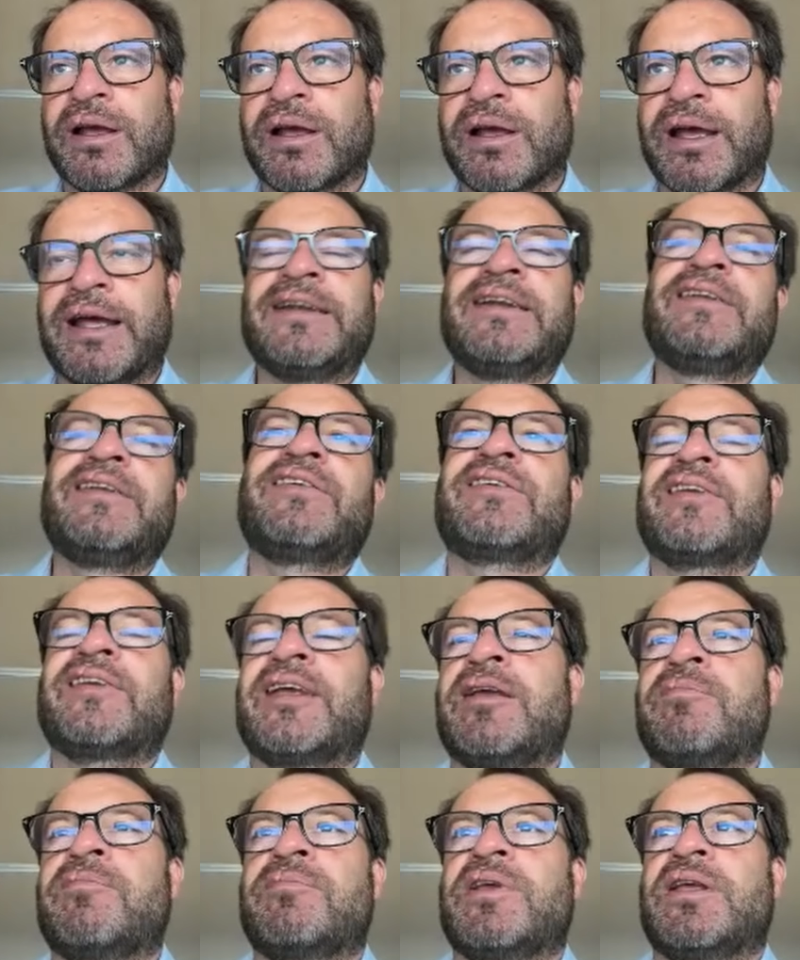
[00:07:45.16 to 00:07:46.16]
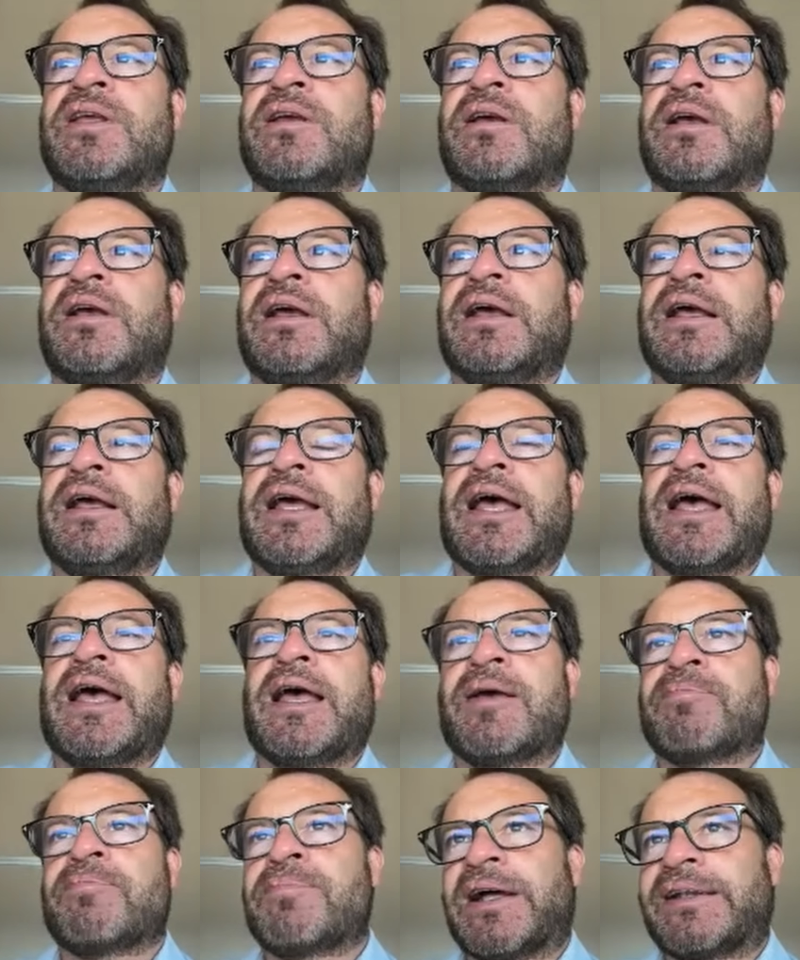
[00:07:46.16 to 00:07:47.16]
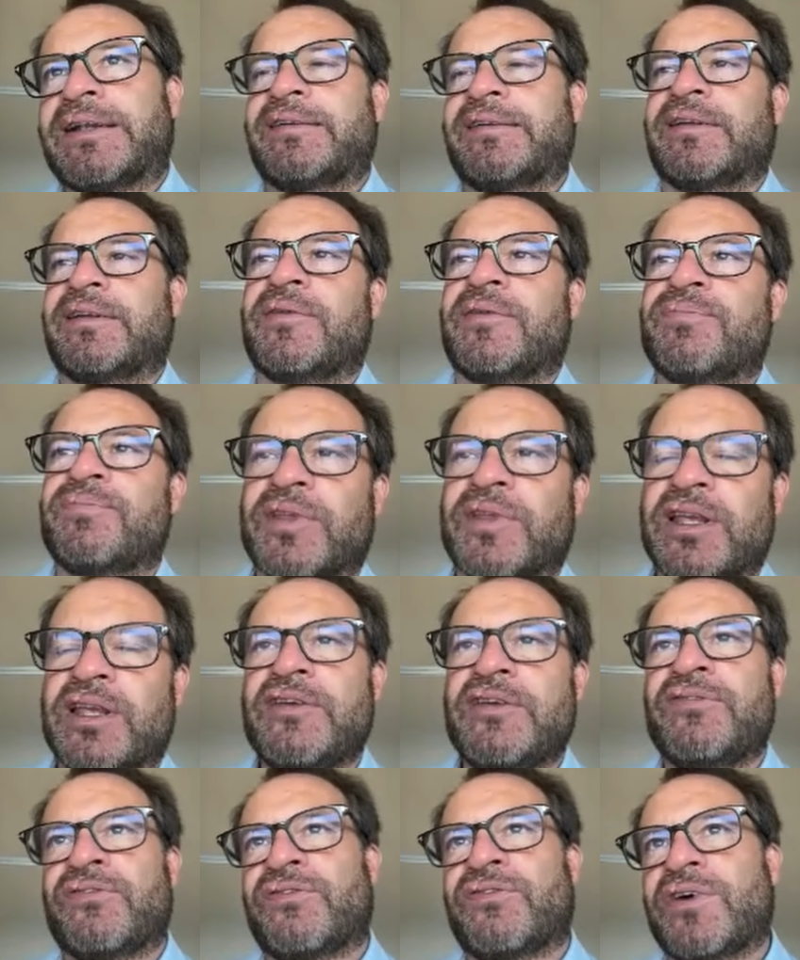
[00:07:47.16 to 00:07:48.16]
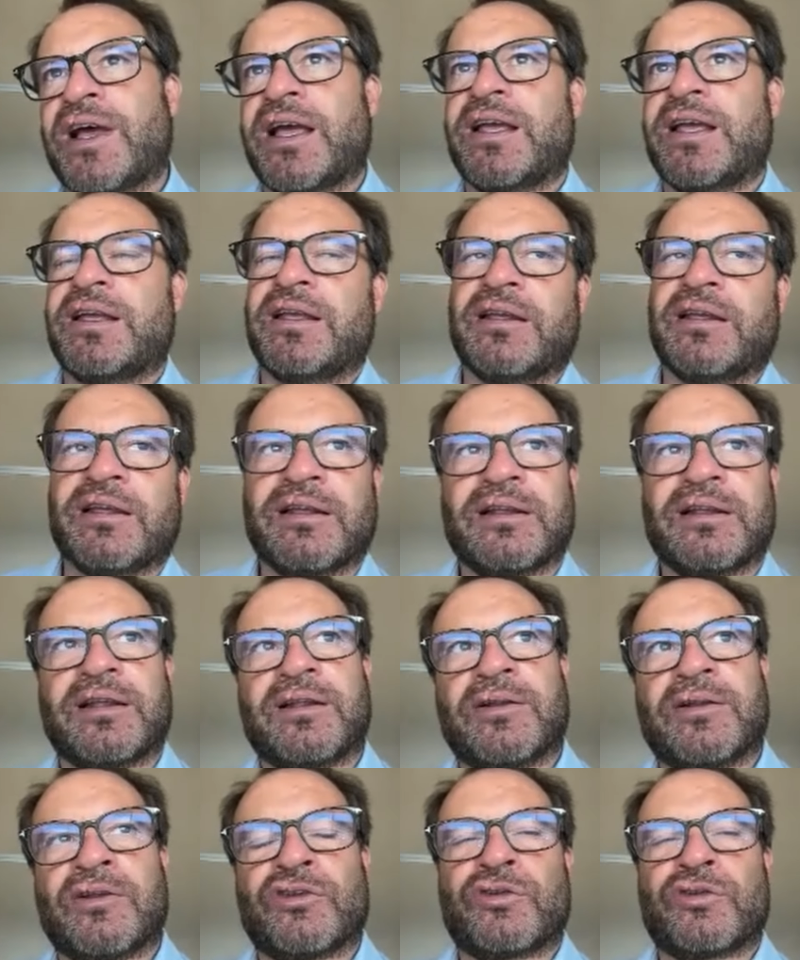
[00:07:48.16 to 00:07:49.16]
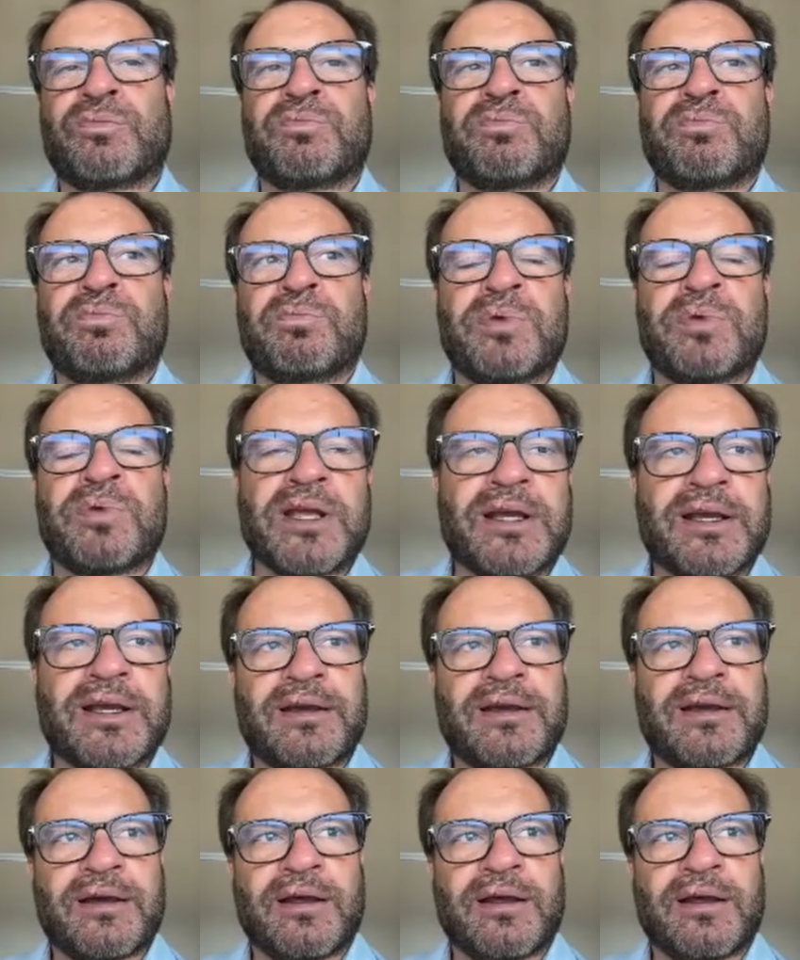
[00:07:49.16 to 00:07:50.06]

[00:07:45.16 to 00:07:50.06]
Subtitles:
And he say me, but if I speak,